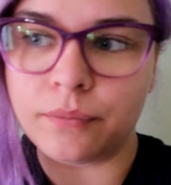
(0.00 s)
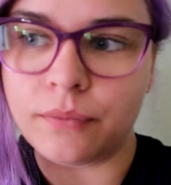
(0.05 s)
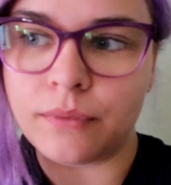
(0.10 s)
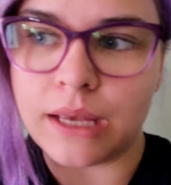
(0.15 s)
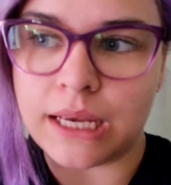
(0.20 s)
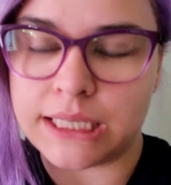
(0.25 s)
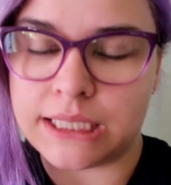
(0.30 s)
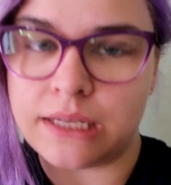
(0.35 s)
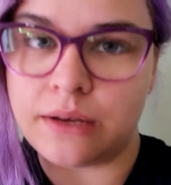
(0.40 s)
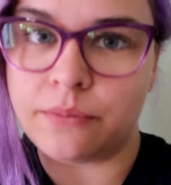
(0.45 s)

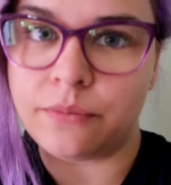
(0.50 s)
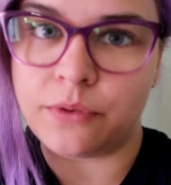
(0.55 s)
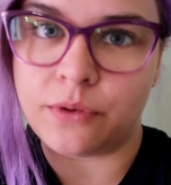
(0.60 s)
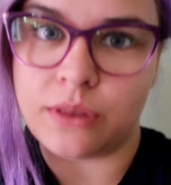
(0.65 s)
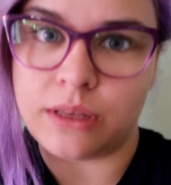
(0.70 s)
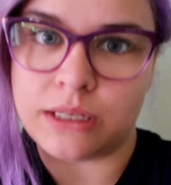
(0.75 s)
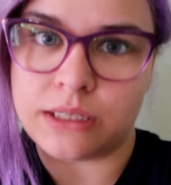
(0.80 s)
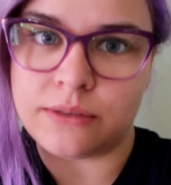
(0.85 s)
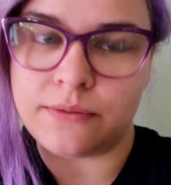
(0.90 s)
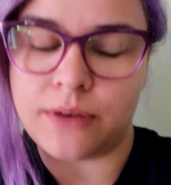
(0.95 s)
except for
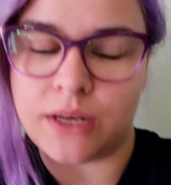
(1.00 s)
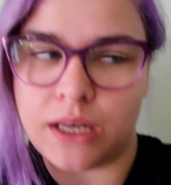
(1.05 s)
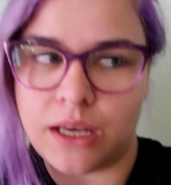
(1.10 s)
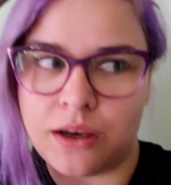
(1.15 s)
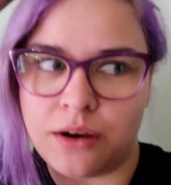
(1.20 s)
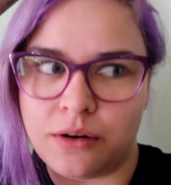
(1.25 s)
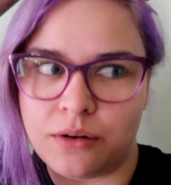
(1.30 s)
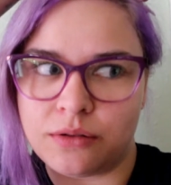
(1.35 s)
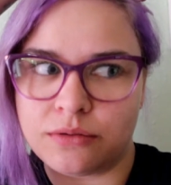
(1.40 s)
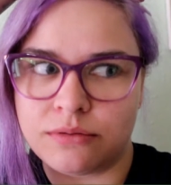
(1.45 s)
this
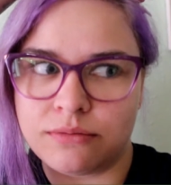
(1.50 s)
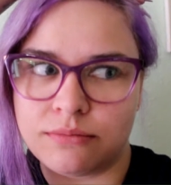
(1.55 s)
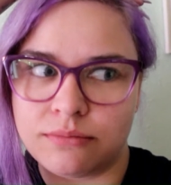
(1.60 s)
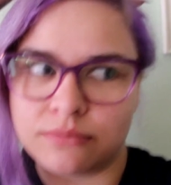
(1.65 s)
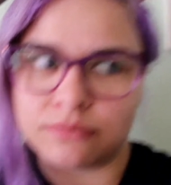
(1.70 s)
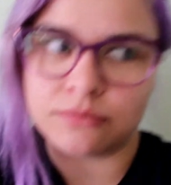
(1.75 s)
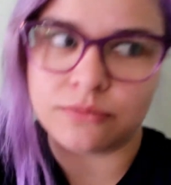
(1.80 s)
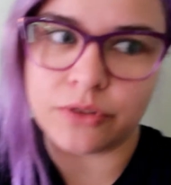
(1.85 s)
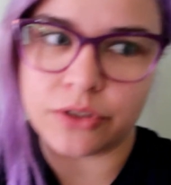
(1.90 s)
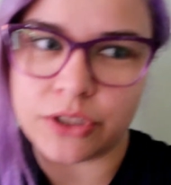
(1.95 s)
video,
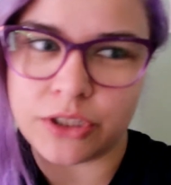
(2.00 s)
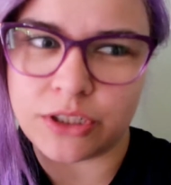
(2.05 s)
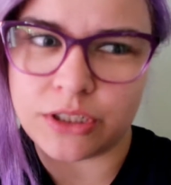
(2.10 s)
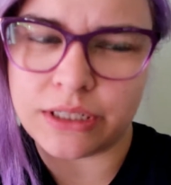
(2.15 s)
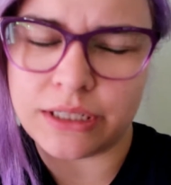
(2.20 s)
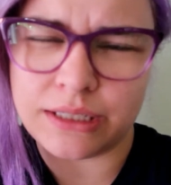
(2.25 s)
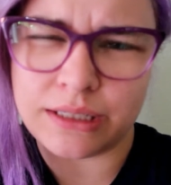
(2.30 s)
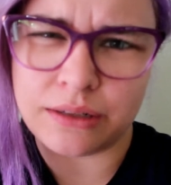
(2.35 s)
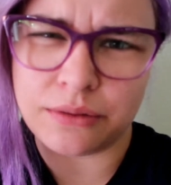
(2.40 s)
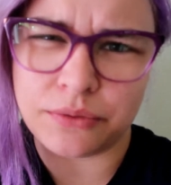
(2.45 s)
which
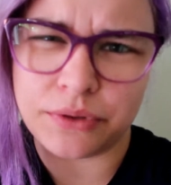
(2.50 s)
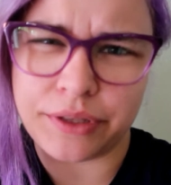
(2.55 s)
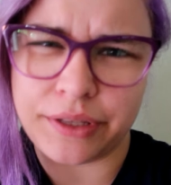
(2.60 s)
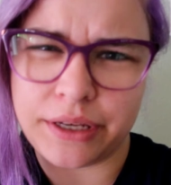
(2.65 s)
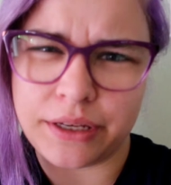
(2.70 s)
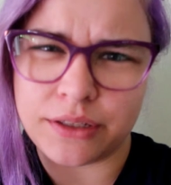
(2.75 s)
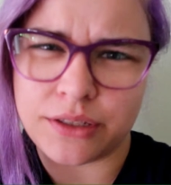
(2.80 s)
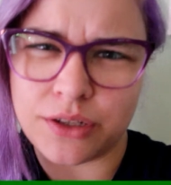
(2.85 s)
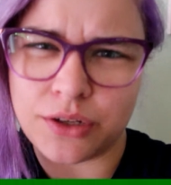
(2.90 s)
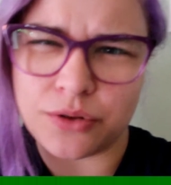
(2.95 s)
isn't
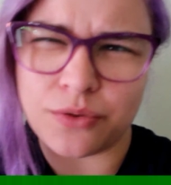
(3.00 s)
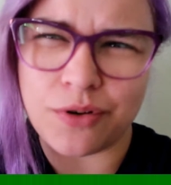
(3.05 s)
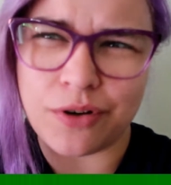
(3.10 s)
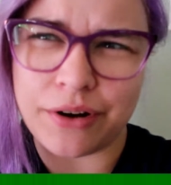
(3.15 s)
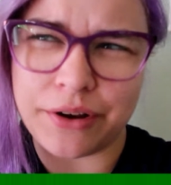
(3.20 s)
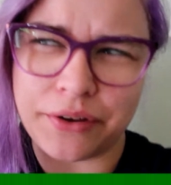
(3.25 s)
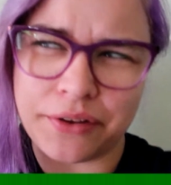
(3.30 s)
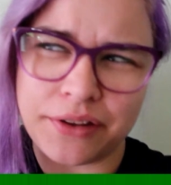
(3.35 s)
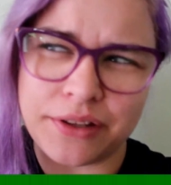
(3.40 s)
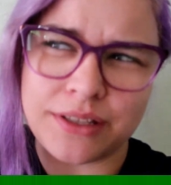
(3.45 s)
really a
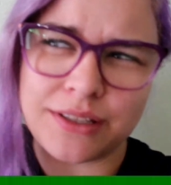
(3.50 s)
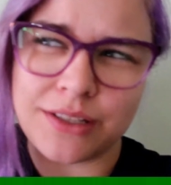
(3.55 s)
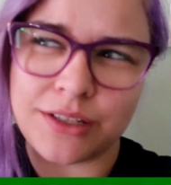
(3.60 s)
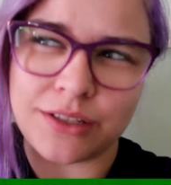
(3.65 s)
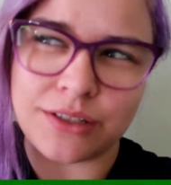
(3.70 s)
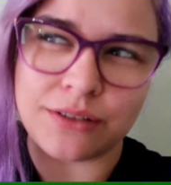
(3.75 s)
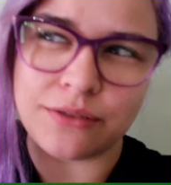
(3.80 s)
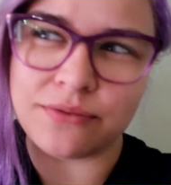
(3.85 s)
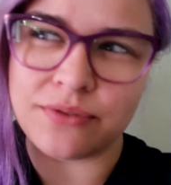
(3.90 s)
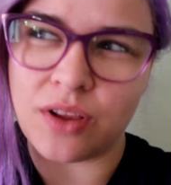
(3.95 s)
tutorial, it's
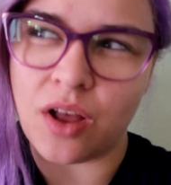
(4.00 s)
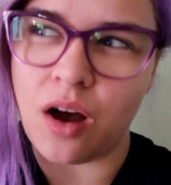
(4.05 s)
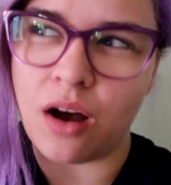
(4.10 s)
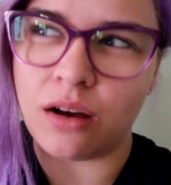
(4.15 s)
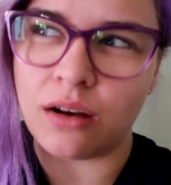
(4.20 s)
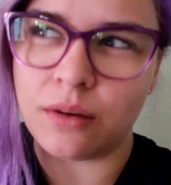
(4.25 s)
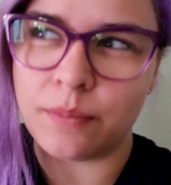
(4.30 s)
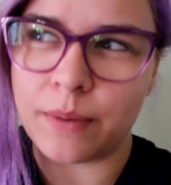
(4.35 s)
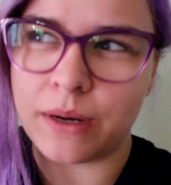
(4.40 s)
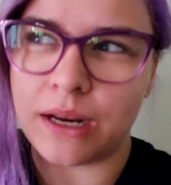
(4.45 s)
just a
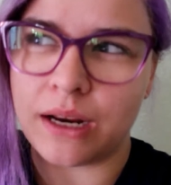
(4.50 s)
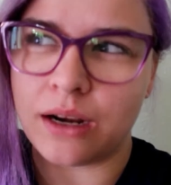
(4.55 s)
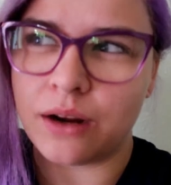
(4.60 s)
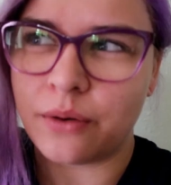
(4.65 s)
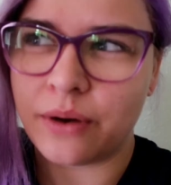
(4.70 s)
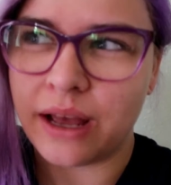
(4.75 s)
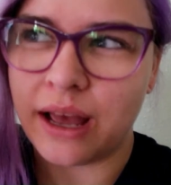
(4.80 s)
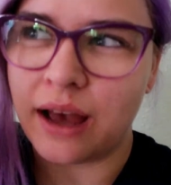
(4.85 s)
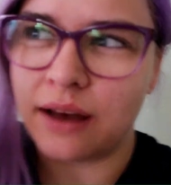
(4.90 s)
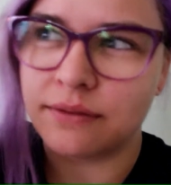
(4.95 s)
vlog, but I
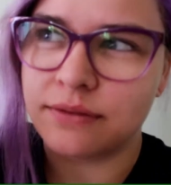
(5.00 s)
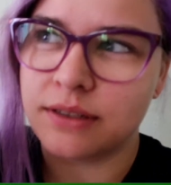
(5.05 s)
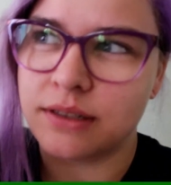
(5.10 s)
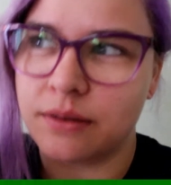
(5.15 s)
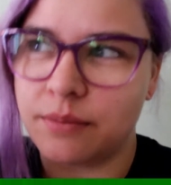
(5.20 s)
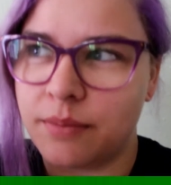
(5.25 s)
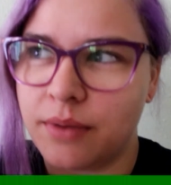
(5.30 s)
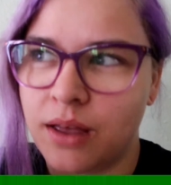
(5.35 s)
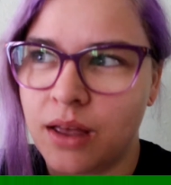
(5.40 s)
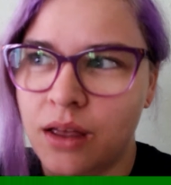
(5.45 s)
know I have
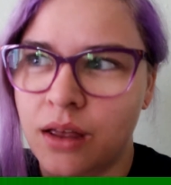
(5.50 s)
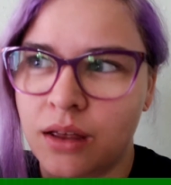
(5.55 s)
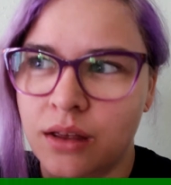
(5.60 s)
some